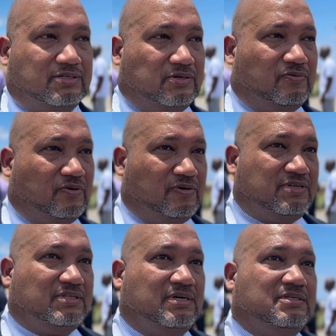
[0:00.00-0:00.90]
So for
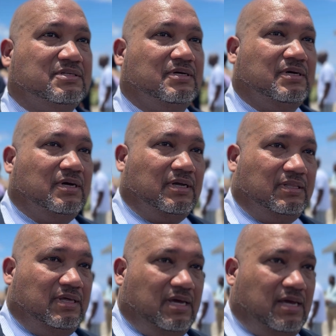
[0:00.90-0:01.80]
instance,
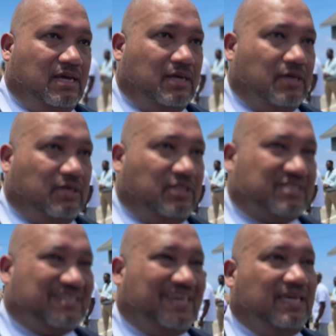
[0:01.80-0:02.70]
the
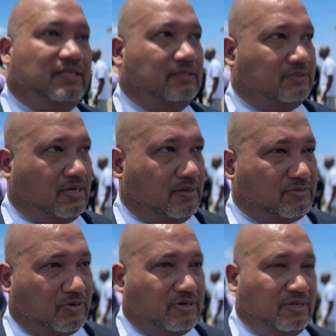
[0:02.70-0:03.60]
skilled
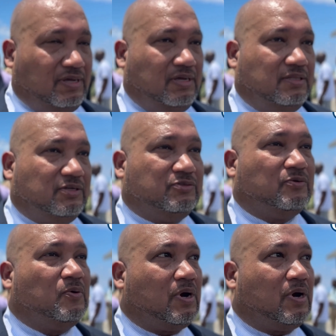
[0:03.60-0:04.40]
jobs or the drone